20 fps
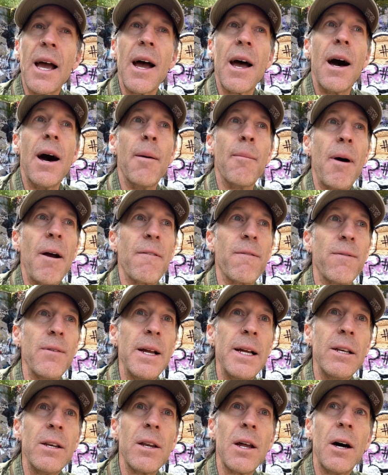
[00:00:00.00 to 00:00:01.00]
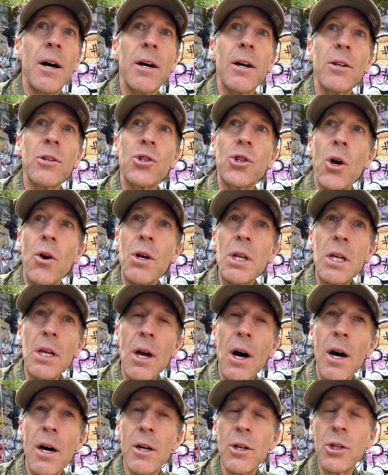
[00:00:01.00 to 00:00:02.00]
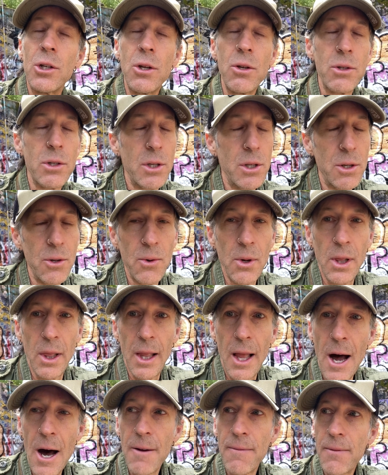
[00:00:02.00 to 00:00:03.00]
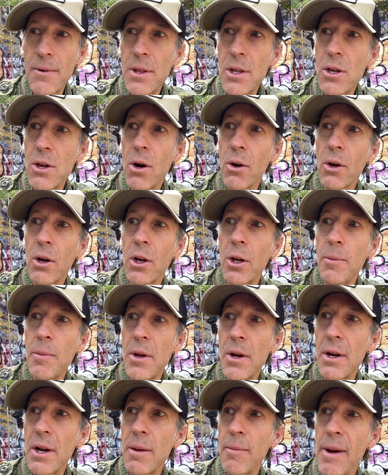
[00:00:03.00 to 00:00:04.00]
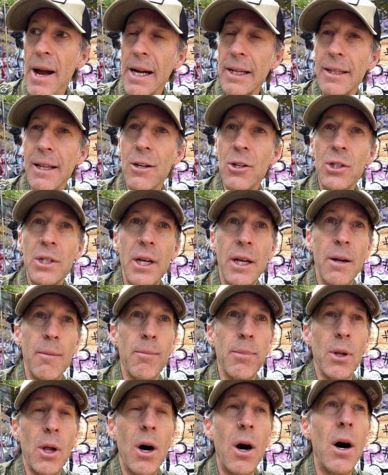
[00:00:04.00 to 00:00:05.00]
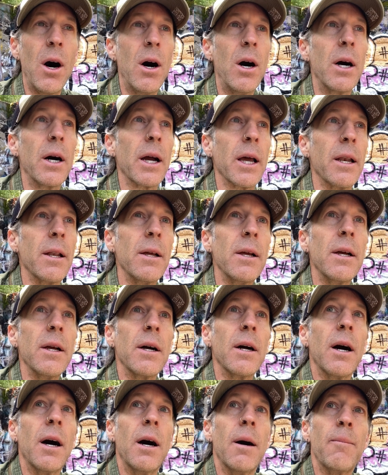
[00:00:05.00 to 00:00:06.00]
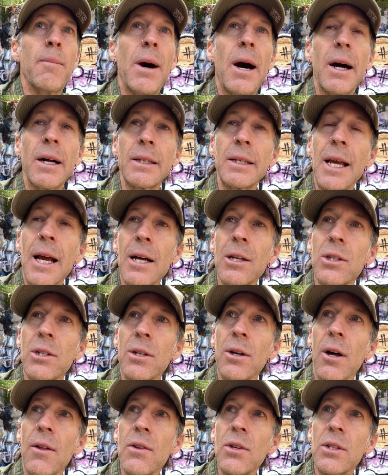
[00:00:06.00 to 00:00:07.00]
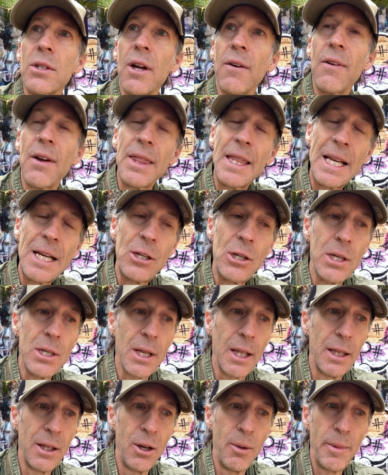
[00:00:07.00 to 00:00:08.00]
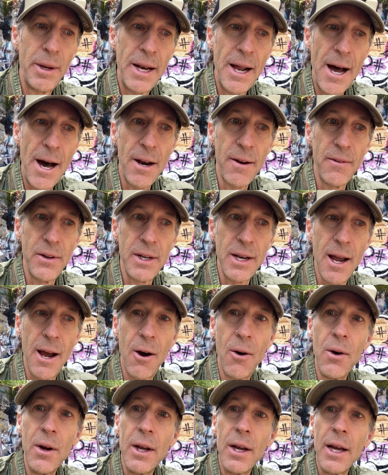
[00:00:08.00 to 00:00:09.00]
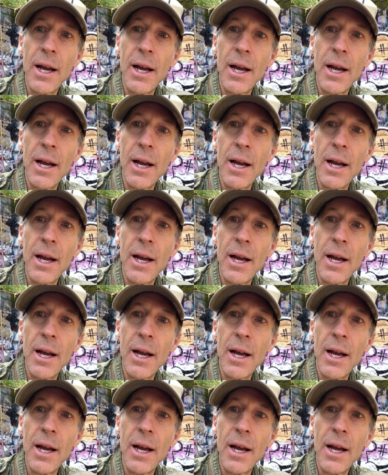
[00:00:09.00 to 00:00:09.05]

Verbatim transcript: And my friend uh, Joni Young, she used to do a lot for the yoga community back then. She had a blog and a podcast and all this stuff. I think she's a little bit out of it now.